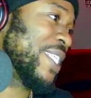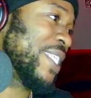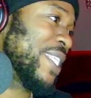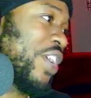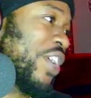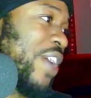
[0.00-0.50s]

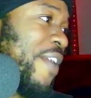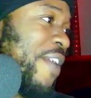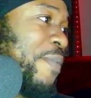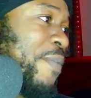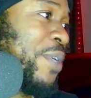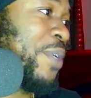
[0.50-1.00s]
3 grand for
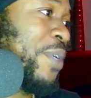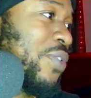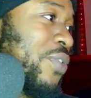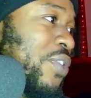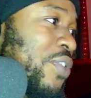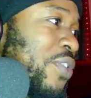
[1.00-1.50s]
my
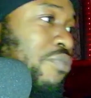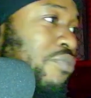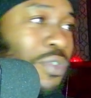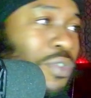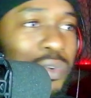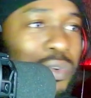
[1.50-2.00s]
shoes.
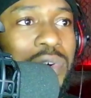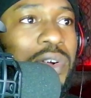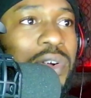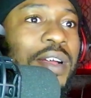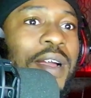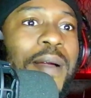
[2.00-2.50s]

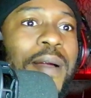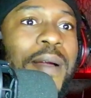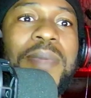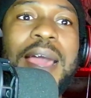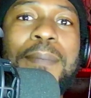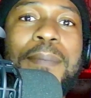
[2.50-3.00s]
Me
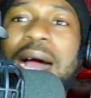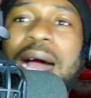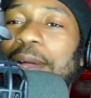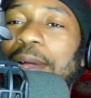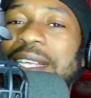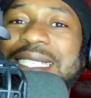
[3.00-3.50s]
a back
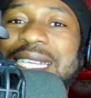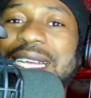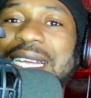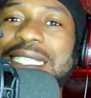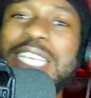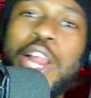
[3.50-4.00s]

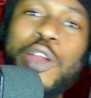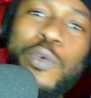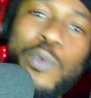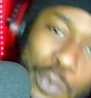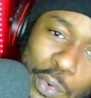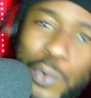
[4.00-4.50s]

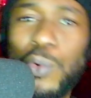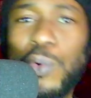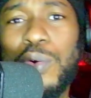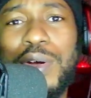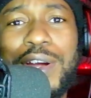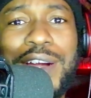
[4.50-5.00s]
presidential.
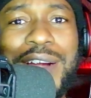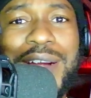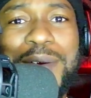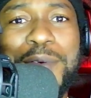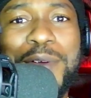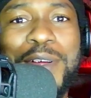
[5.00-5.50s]

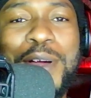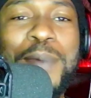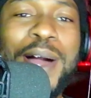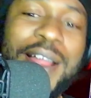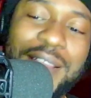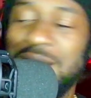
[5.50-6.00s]
Come on.